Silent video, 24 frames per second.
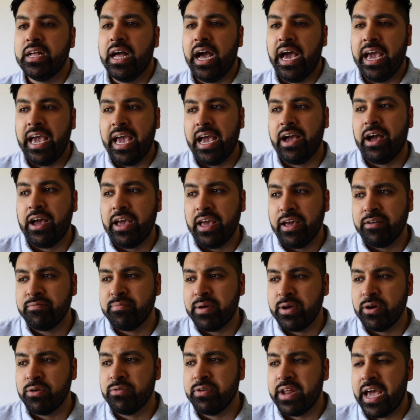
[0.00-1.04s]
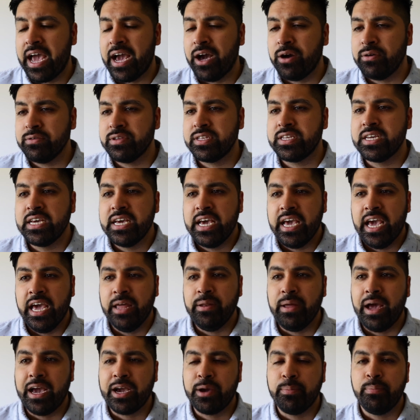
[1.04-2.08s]
I have my own house
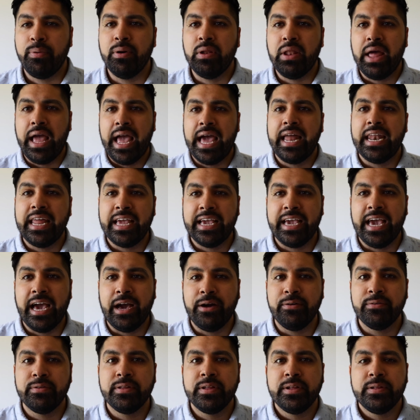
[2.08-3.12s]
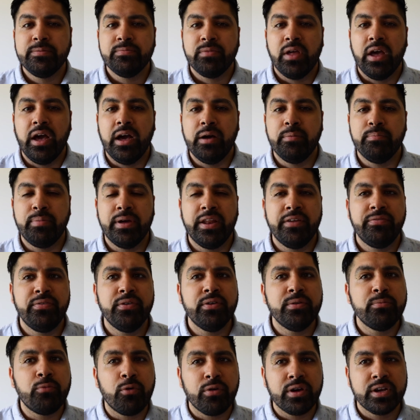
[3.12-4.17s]
and I could pull a HELOC out. But if
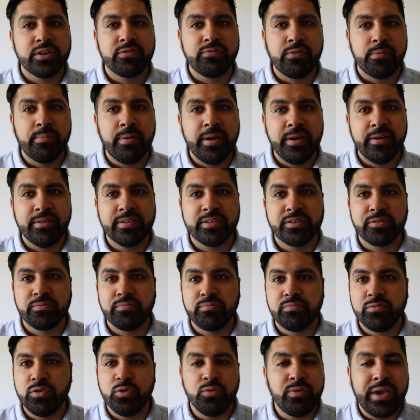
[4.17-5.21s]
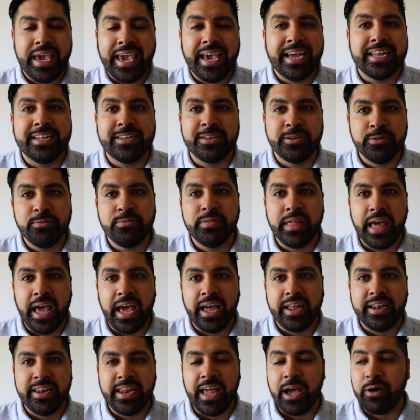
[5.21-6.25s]
you're in mortgage forbearance, you can't do
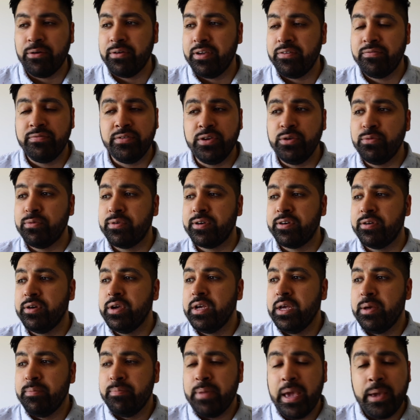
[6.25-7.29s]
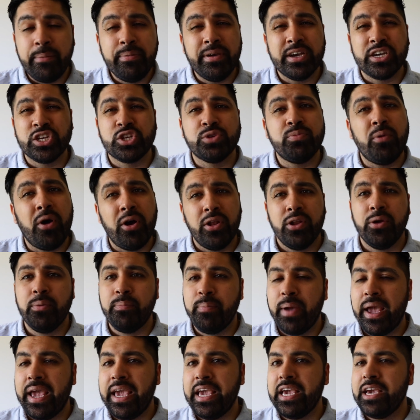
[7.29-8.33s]
that. Now, if you were maybe a smaller
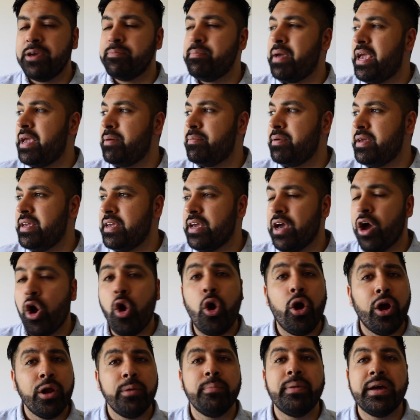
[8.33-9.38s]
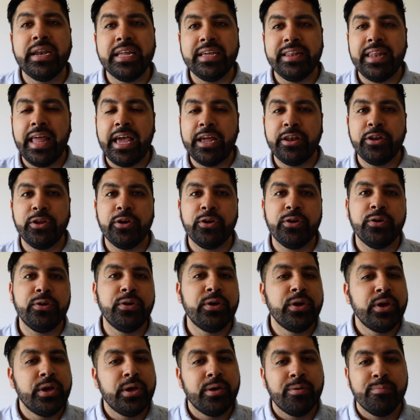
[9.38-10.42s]
bank, maybe a hard money
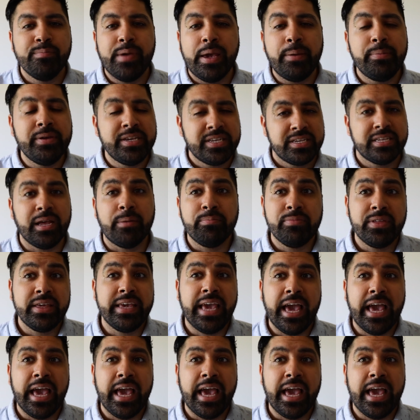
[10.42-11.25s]
lender, maybe something